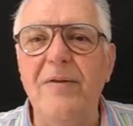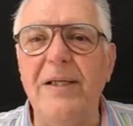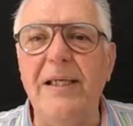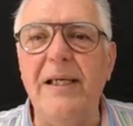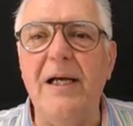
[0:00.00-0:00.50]

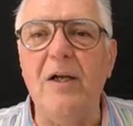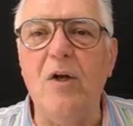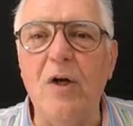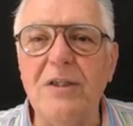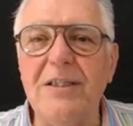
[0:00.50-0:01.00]
the uh,
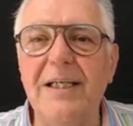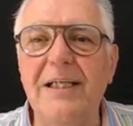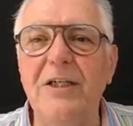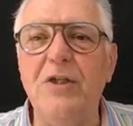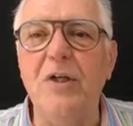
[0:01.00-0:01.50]
lots,
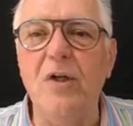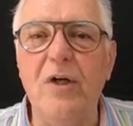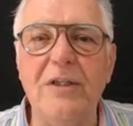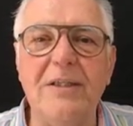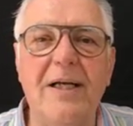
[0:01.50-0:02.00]
initial
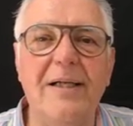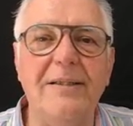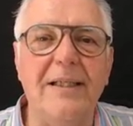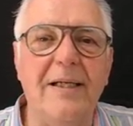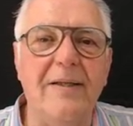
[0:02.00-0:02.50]
lot
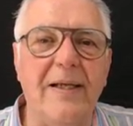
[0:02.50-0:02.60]
sizing,